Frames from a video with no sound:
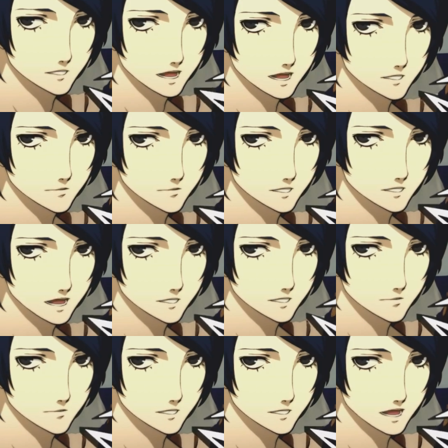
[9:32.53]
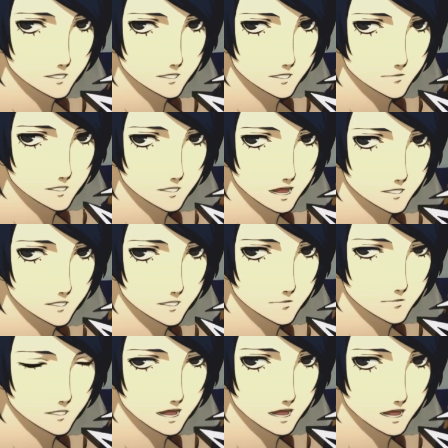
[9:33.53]
we have to do now is wait.
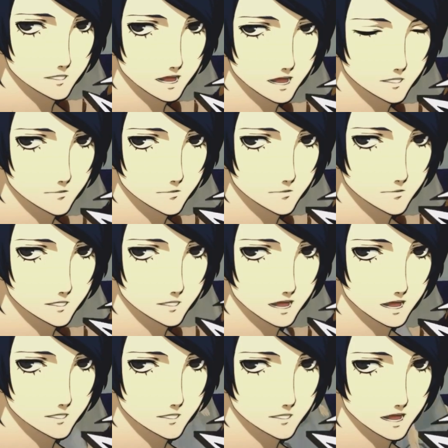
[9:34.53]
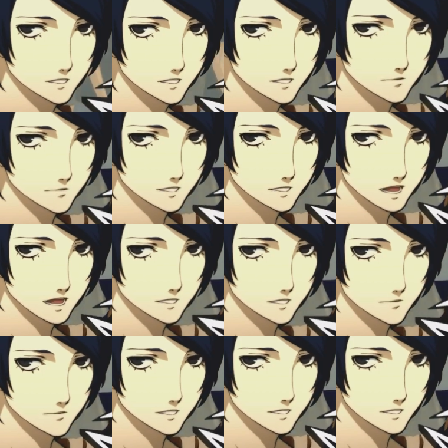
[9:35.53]
What a nerve-wracking time. By the way.
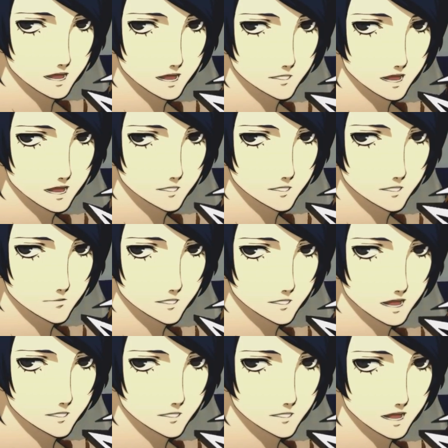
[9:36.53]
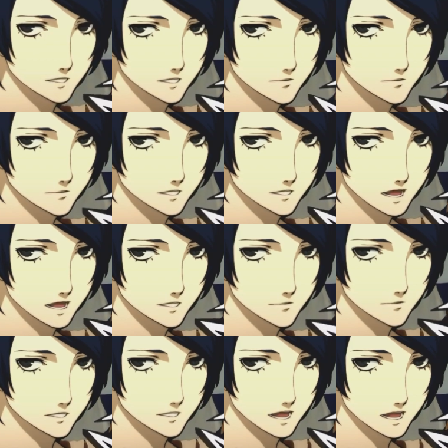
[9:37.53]
Meanwhile, I am here to observe the
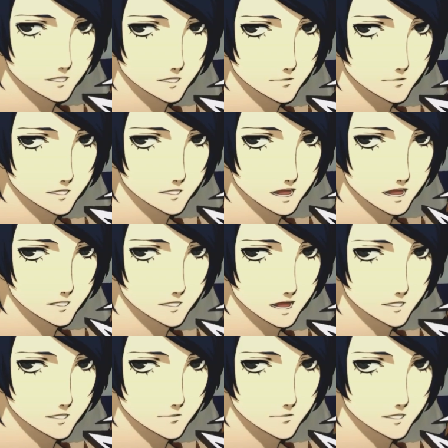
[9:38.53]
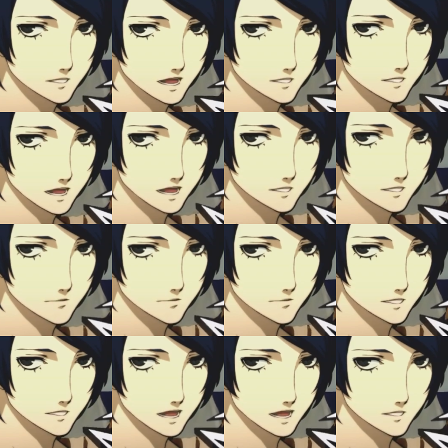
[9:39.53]
public in an attempt to refresh my mind.
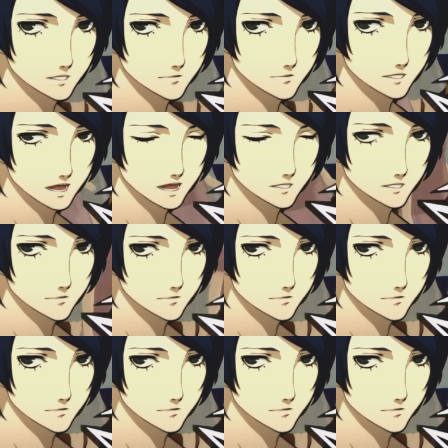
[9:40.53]
Do you need